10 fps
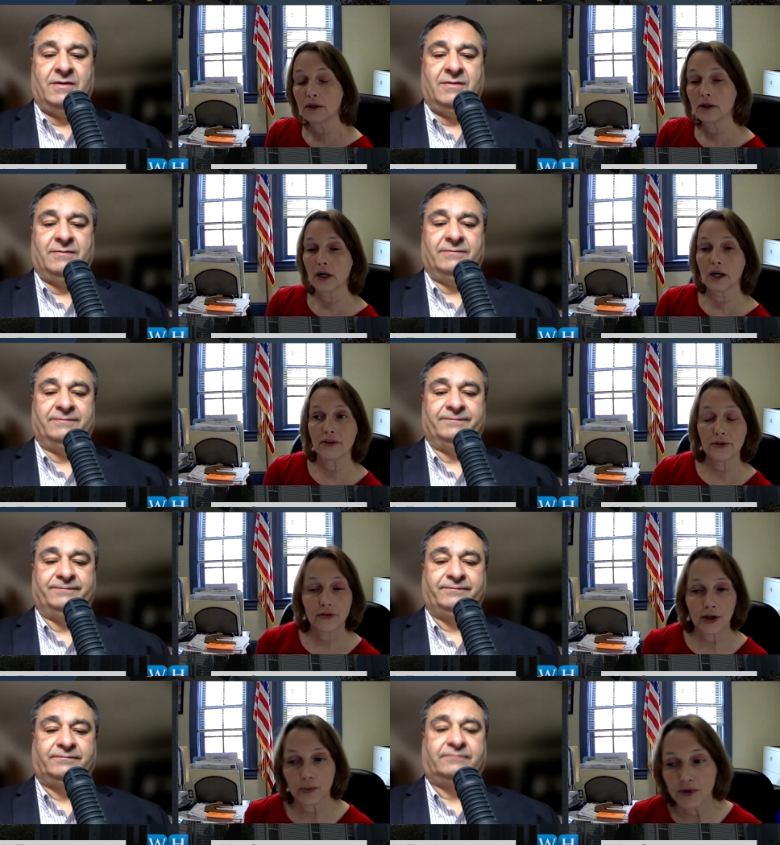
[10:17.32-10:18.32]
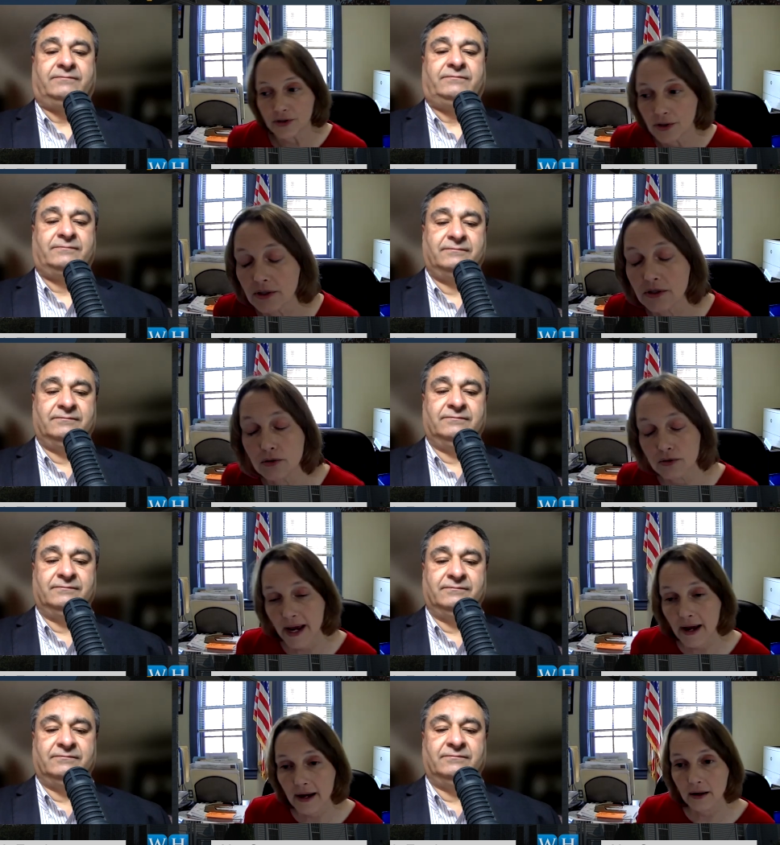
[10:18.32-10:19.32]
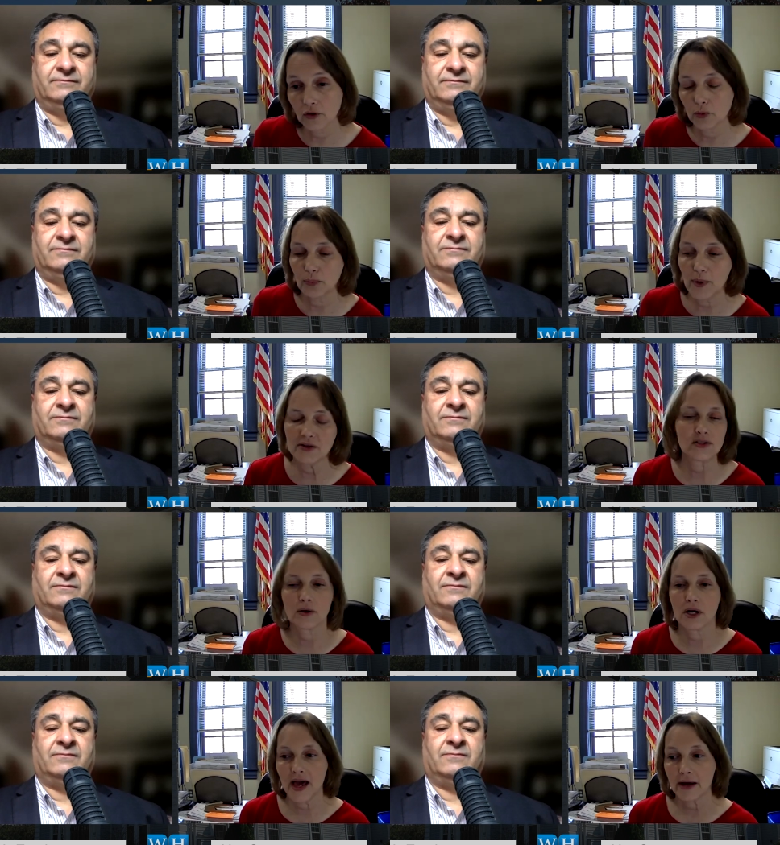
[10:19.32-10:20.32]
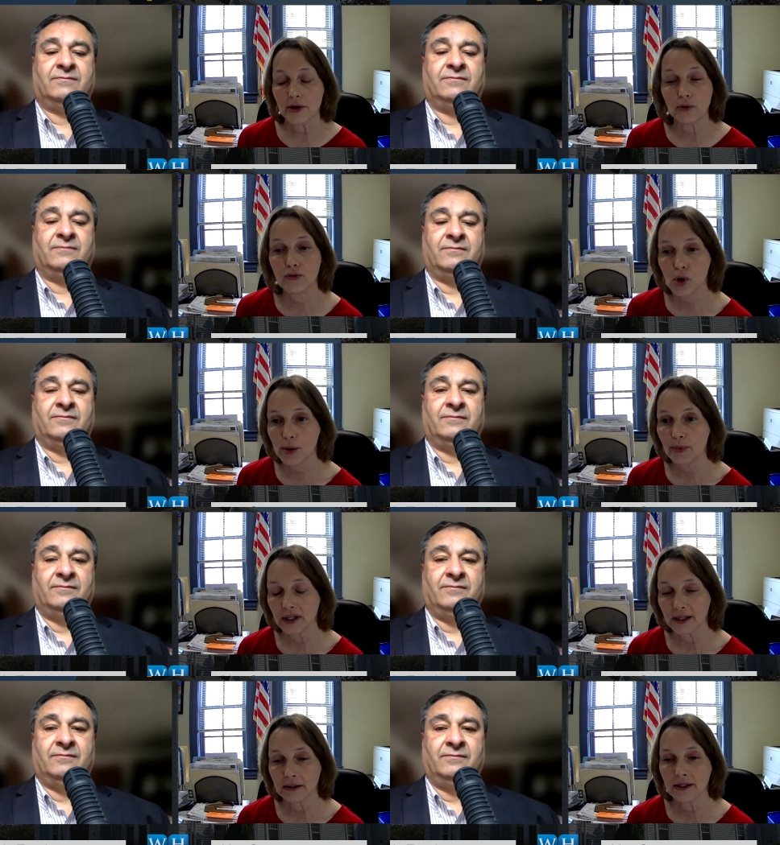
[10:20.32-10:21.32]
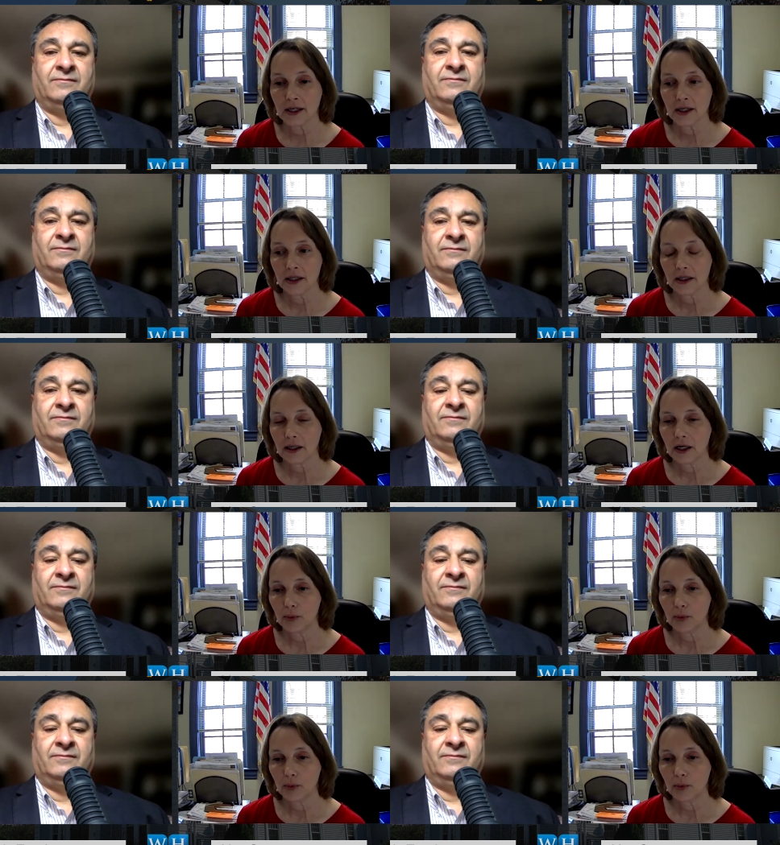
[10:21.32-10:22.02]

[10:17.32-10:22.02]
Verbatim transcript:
Speaker 1: uh, the assessment to the two towns based on that new formula, um,